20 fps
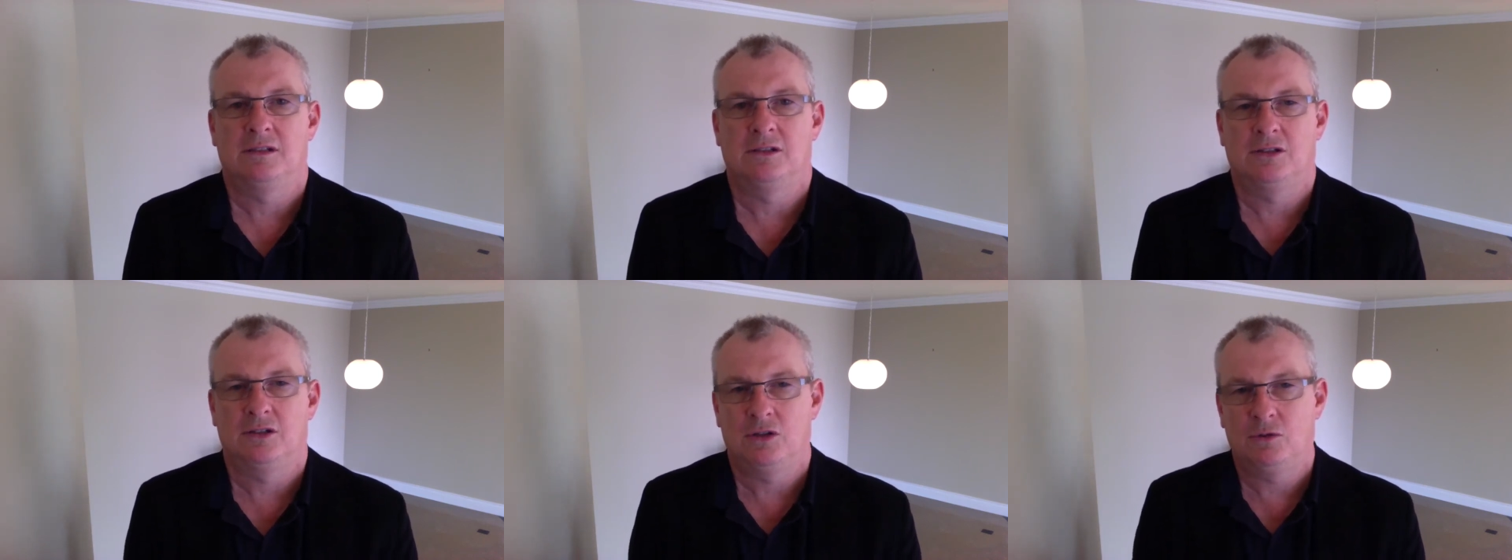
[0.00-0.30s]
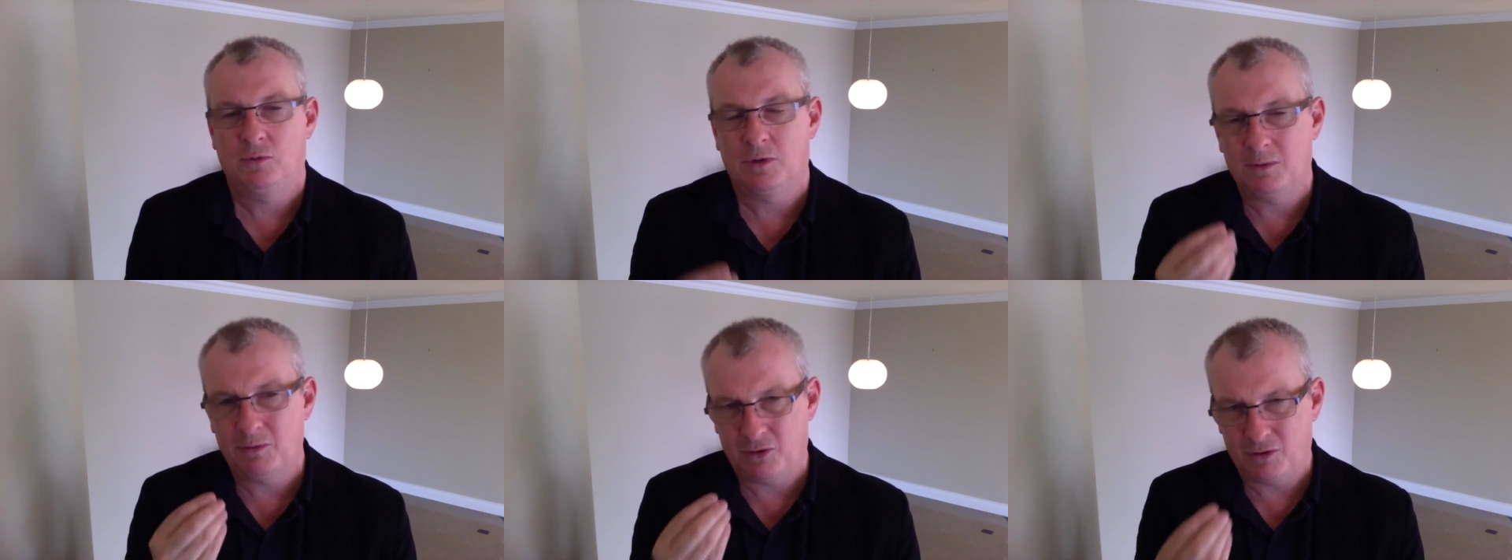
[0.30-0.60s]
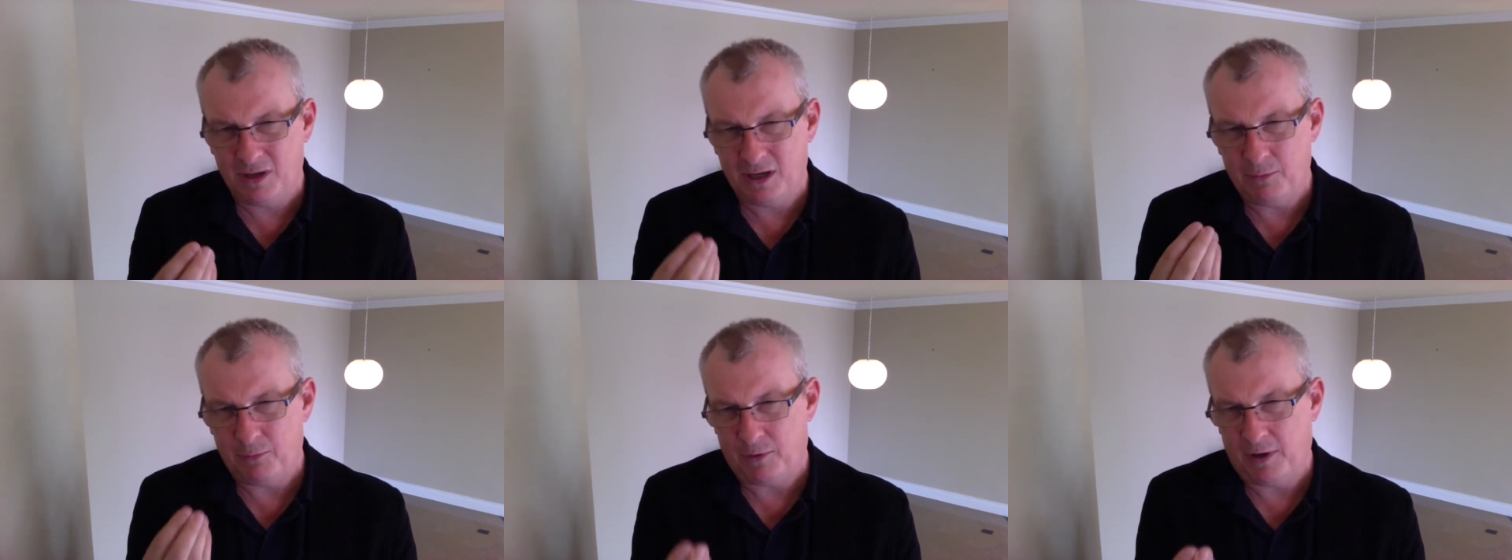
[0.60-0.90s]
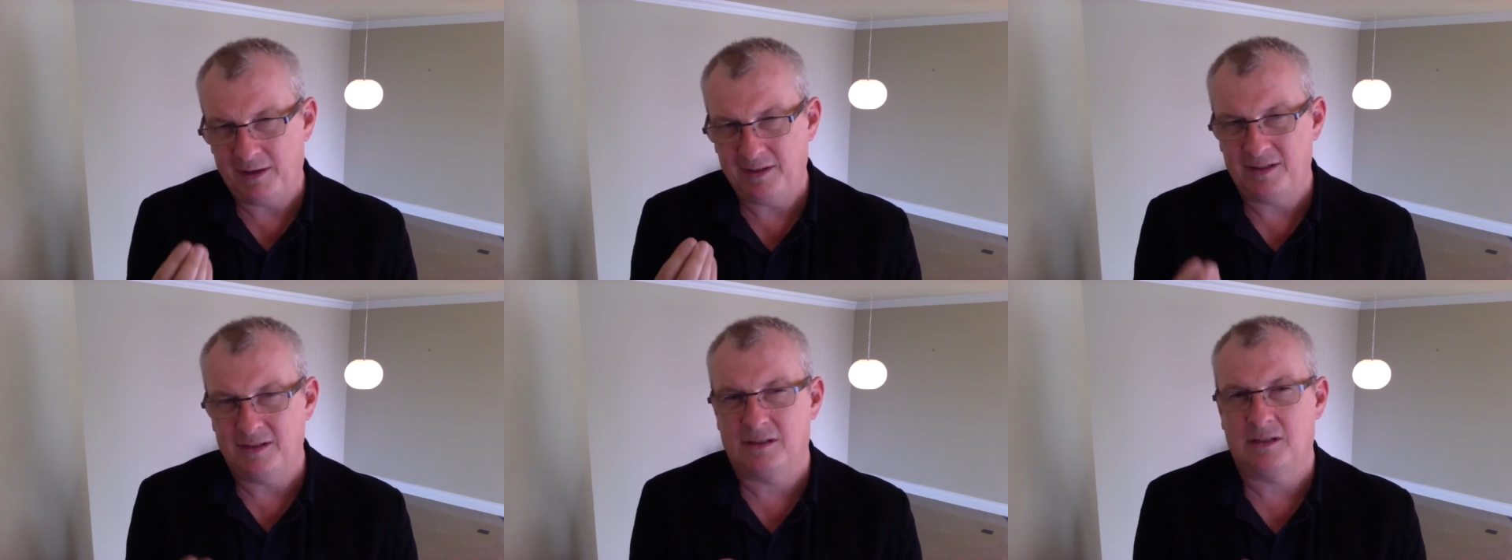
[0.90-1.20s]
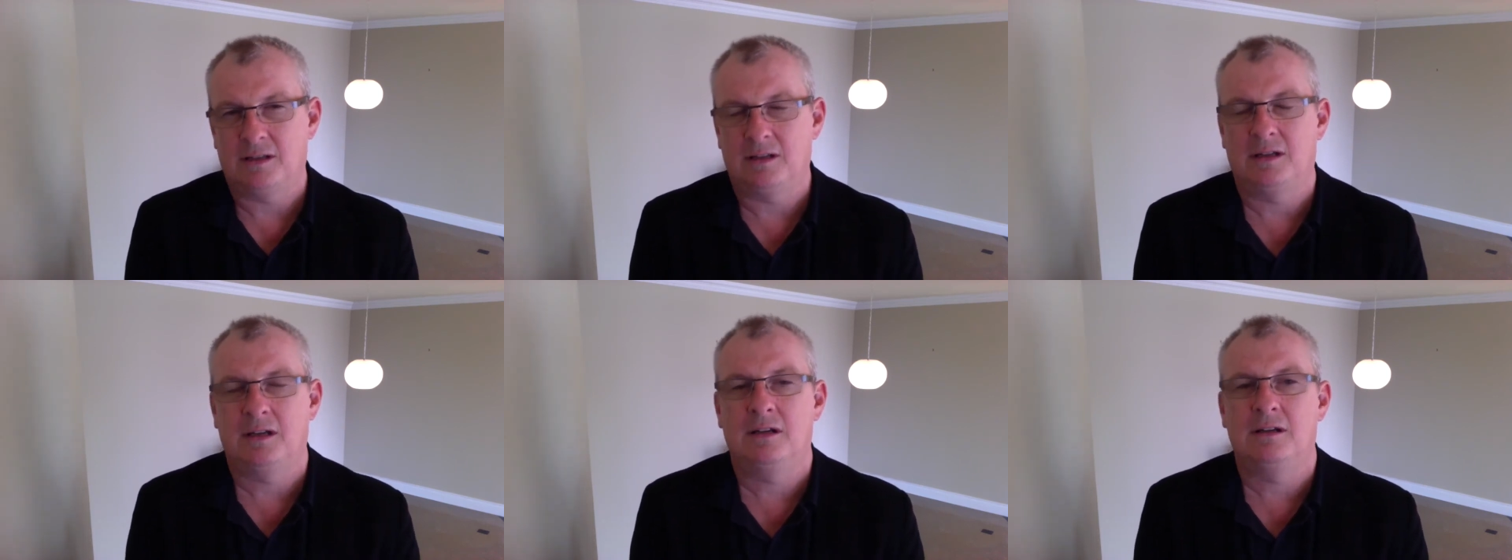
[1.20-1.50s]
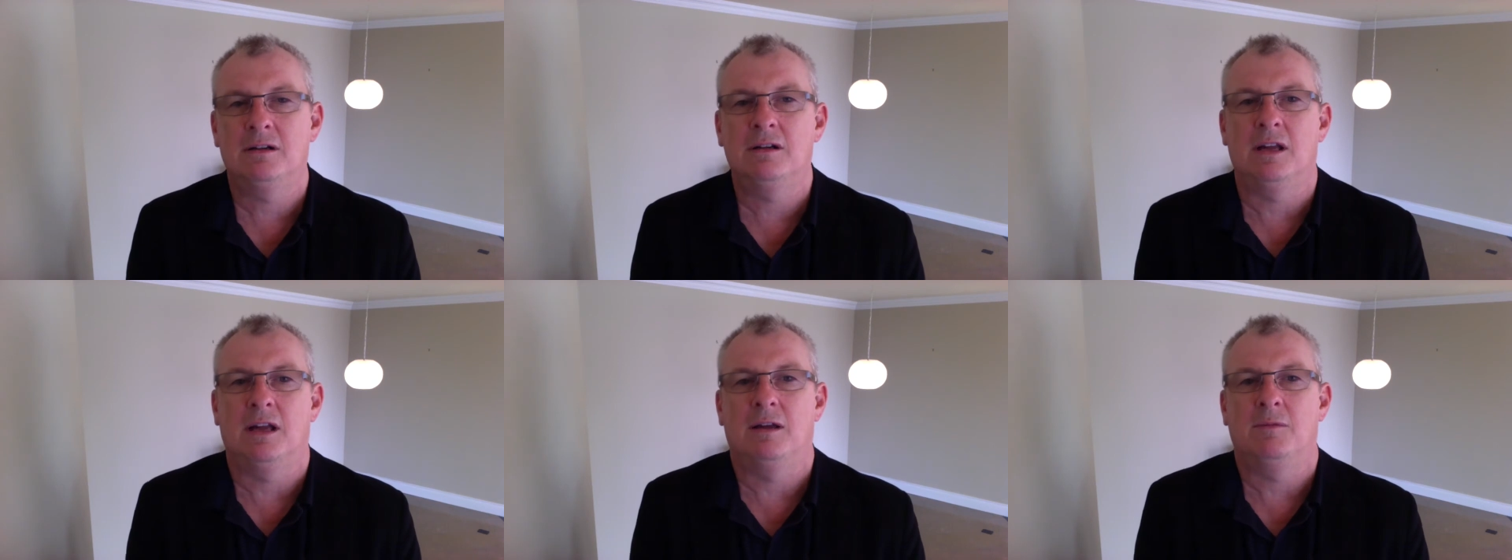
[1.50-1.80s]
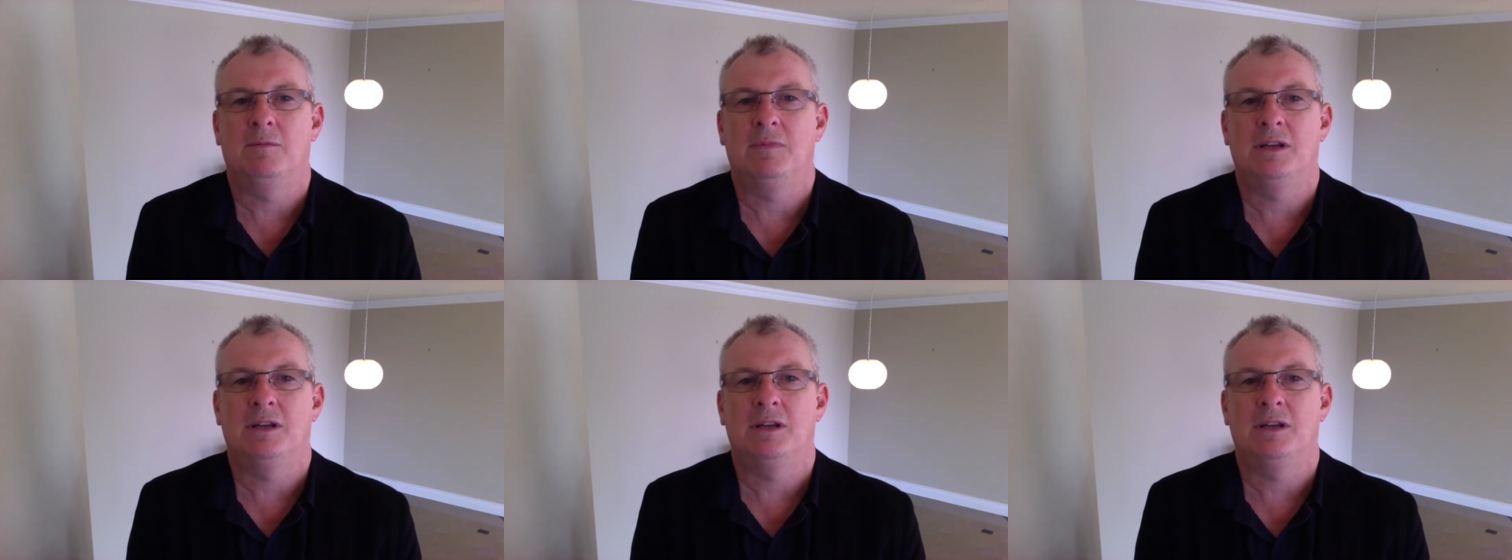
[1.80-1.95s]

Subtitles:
So you want to create a presence on the internet